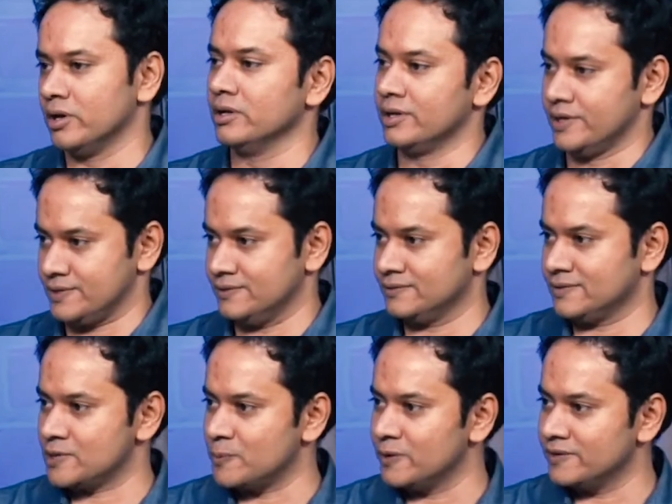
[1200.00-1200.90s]
alert.
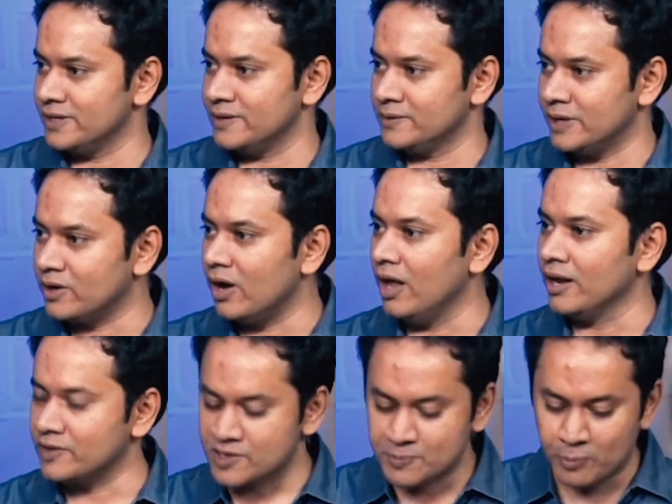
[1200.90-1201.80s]
That's what they, they call
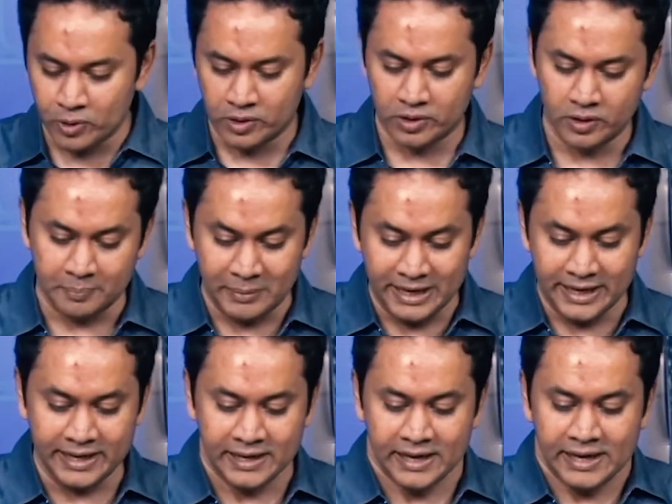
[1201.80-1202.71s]
it, the spoiler alert.
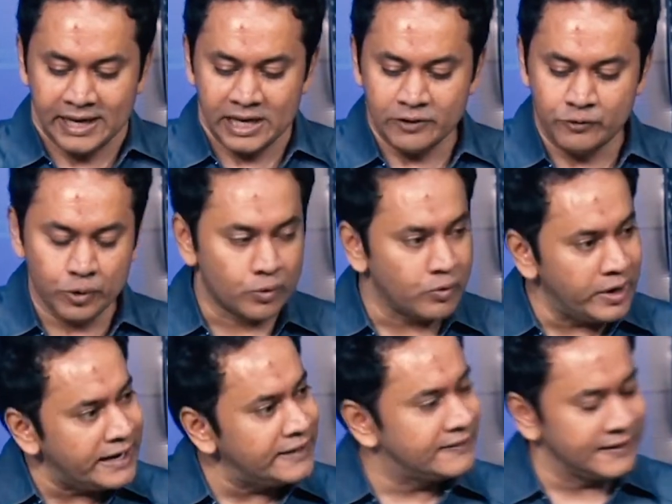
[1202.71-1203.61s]
Meaning, if you
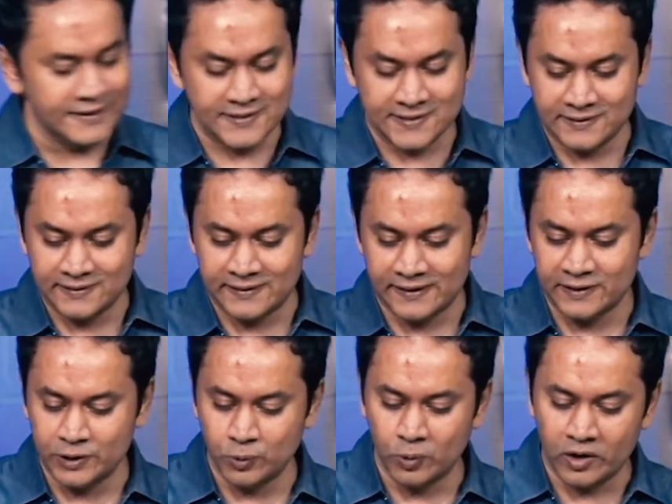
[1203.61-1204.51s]
read this,
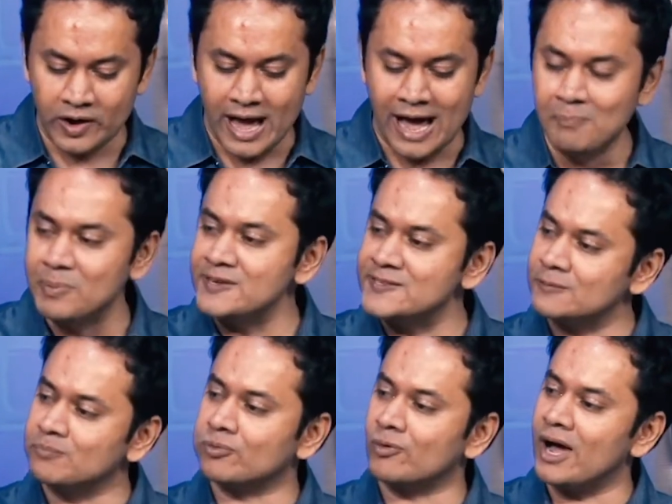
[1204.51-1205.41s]
then you will not be
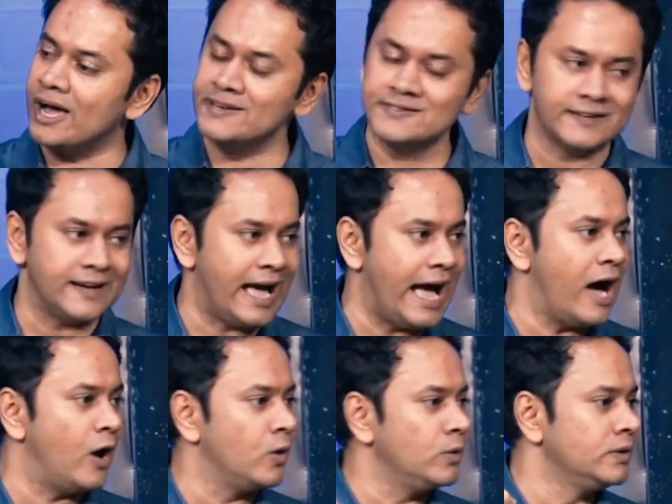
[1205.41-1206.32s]
surprised at
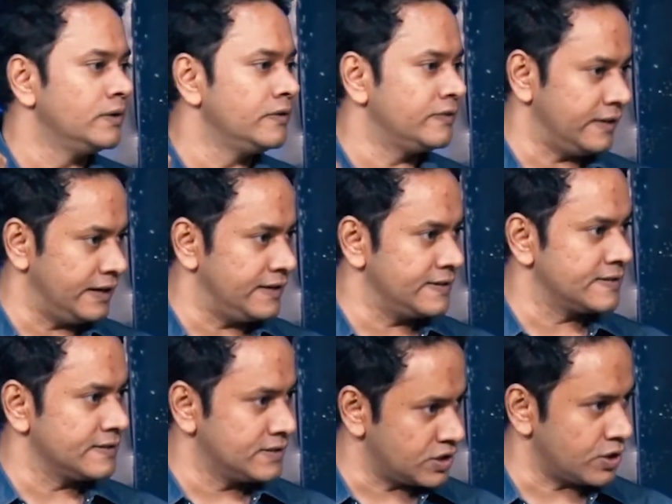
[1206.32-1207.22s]
how
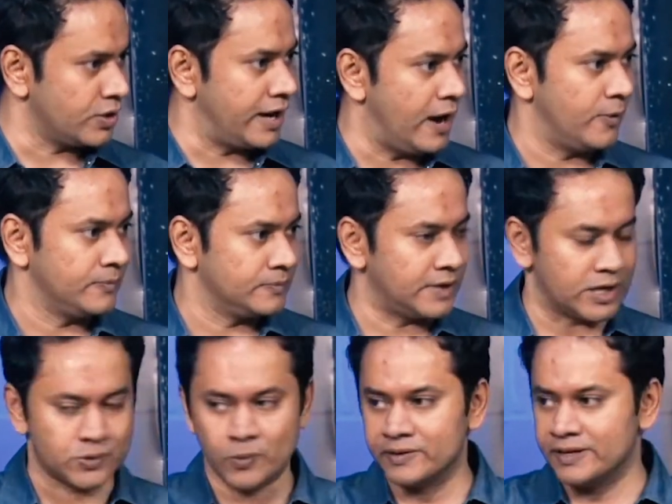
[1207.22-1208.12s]
things turn out.
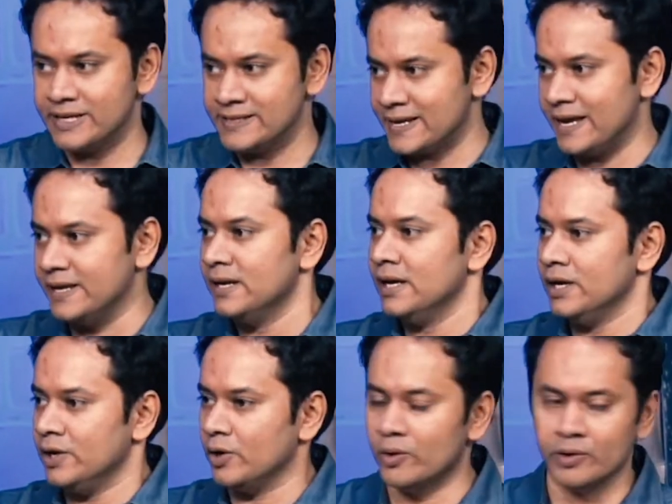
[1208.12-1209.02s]
That's what they say.
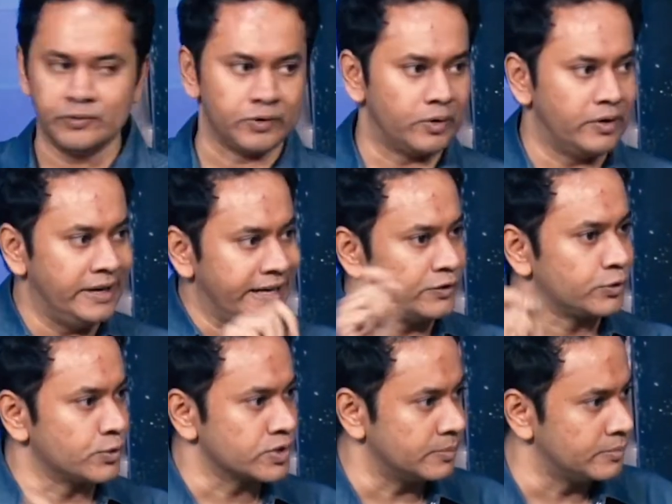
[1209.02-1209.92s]
You know, if you're reading
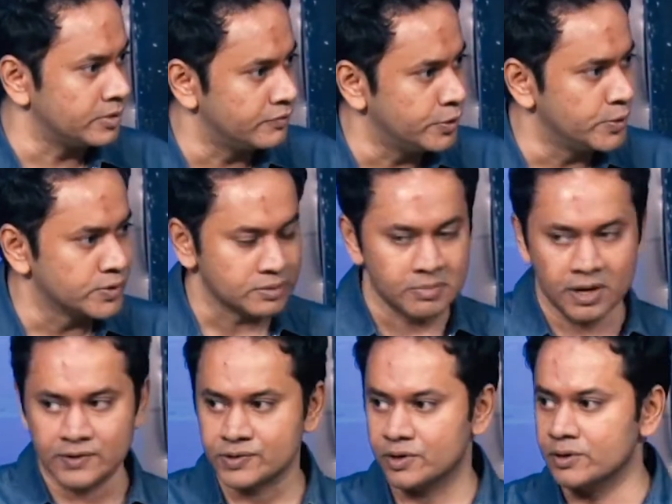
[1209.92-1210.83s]
through some reviews
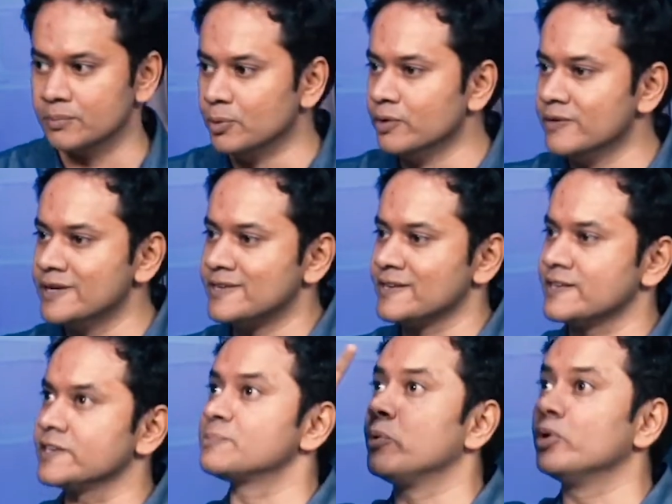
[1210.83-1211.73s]
about certain movies, they
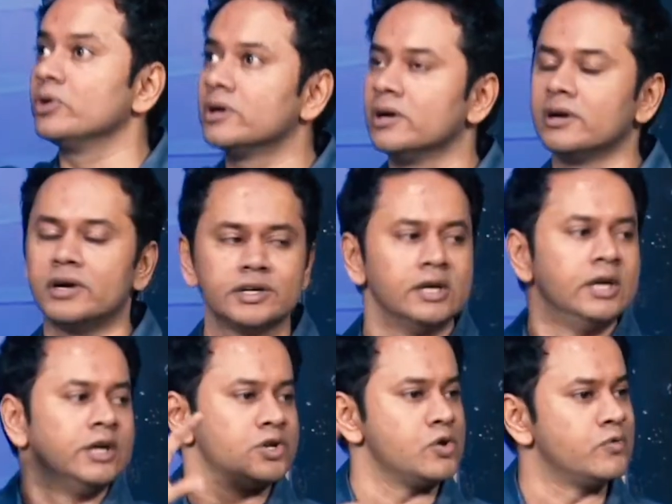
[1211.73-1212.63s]
say, spoiler alert,
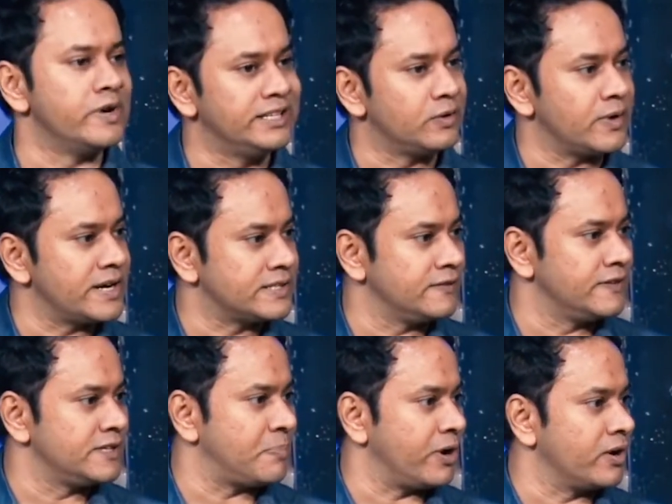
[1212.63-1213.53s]
don't read the rest of
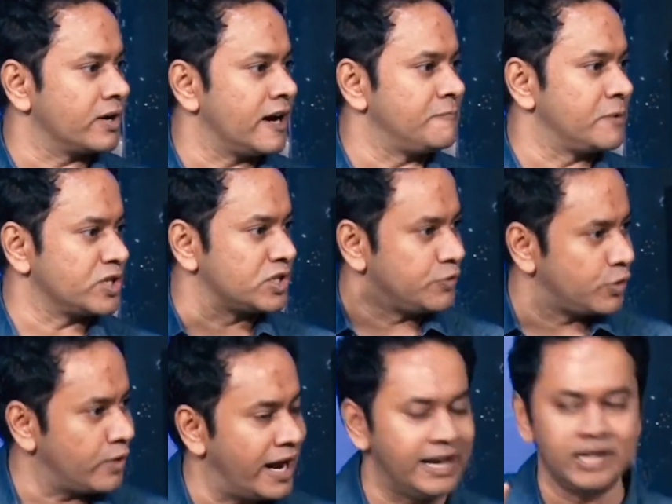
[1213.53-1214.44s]
this paragraph because if
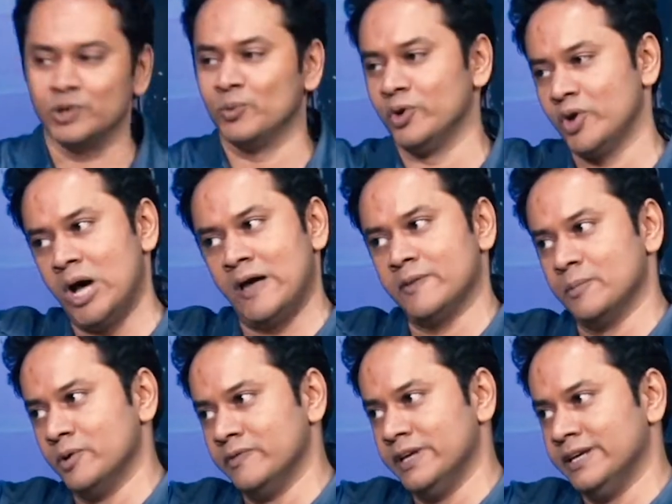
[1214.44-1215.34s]
you read it, you will know how the
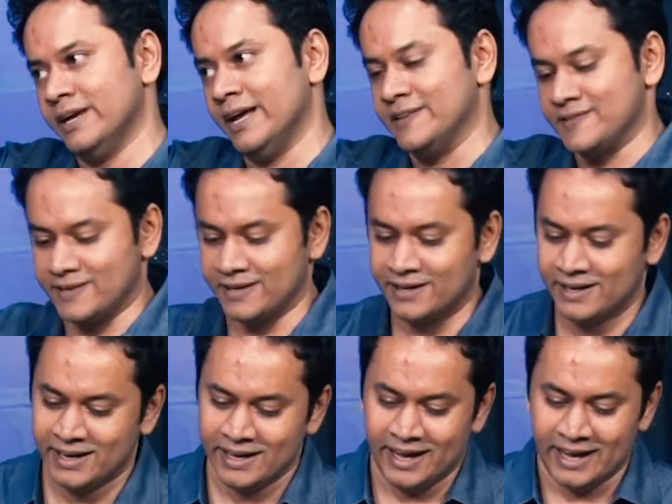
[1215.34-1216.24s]
movie ends. And,
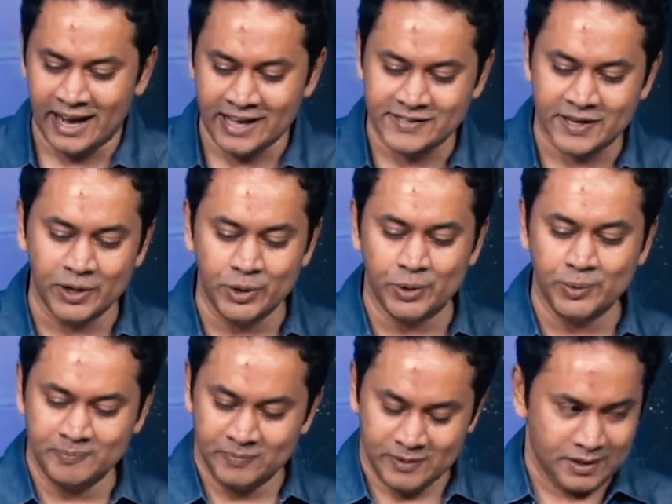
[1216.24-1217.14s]
and I tell
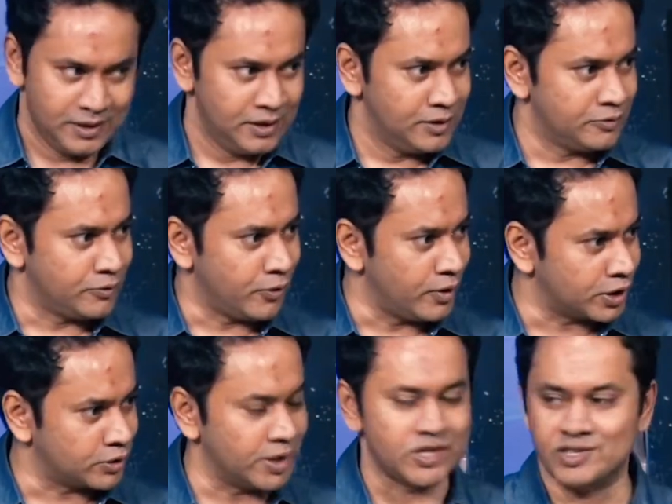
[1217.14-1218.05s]
you, for a
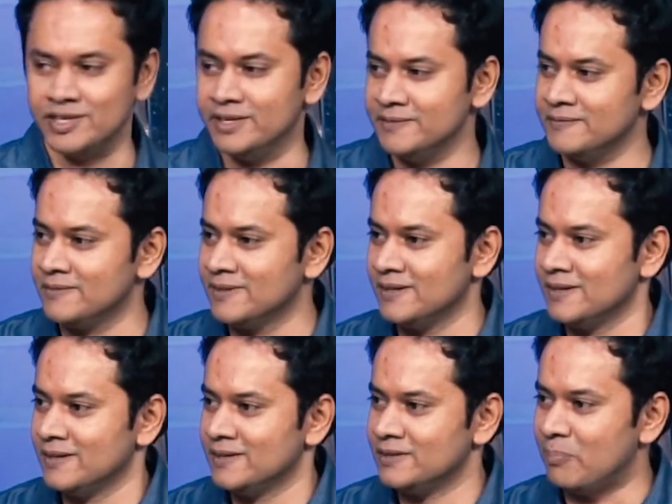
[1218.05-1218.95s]
Christian,
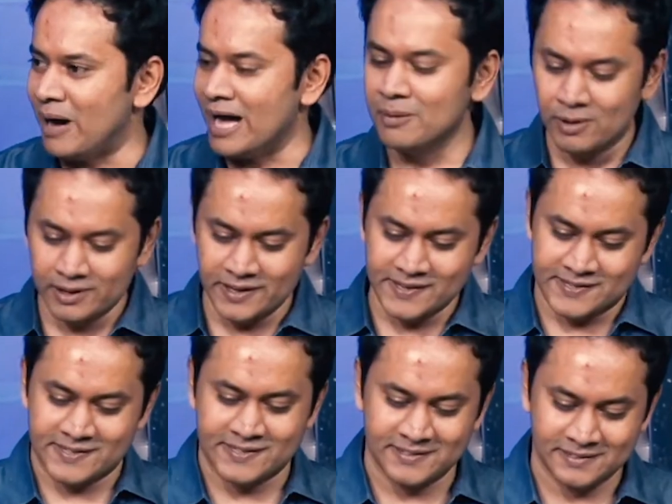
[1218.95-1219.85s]
the Bible
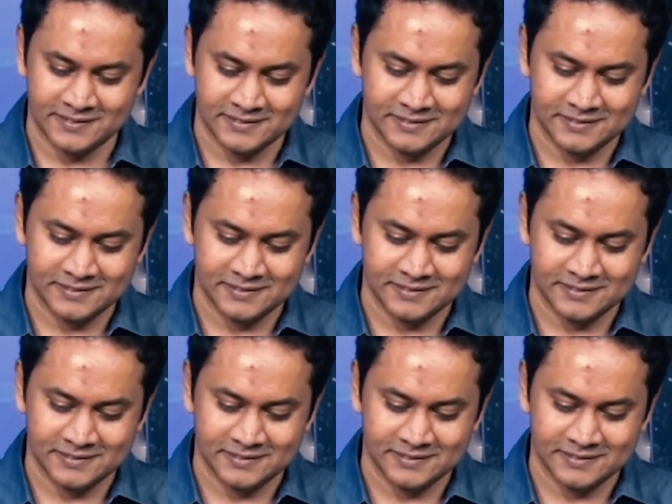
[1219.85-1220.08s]
is